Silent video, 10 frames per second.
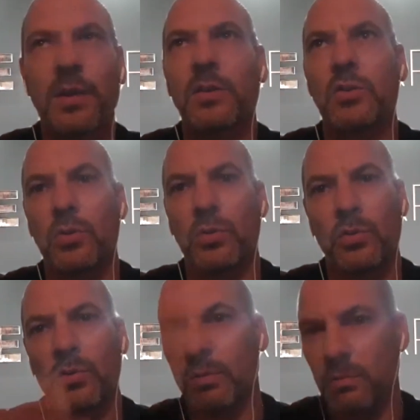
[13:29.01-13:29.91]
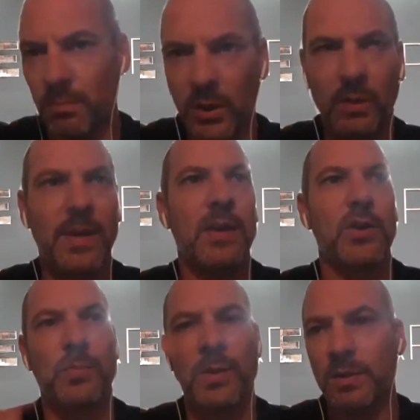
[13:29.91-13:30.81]
to middle
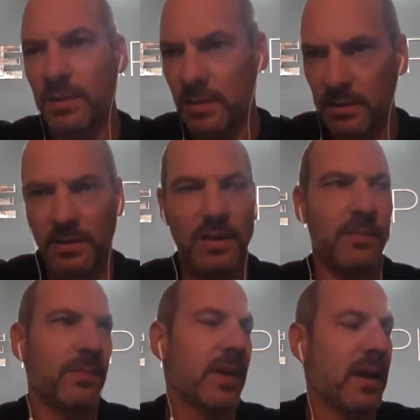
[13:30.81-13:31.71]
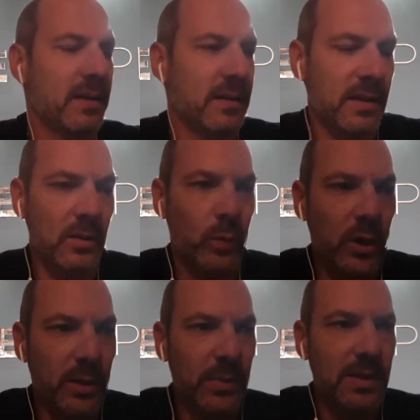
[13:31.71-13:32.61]
management and the
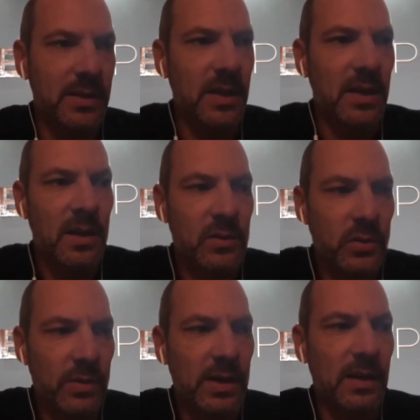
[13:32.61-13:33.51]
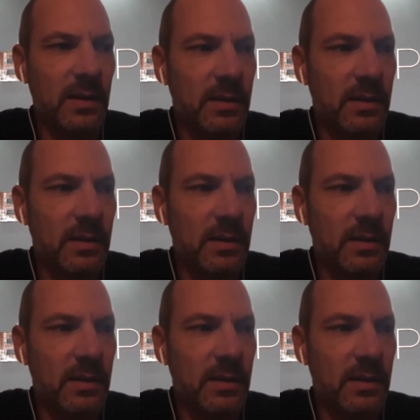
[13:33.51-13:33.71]
worker bees, to really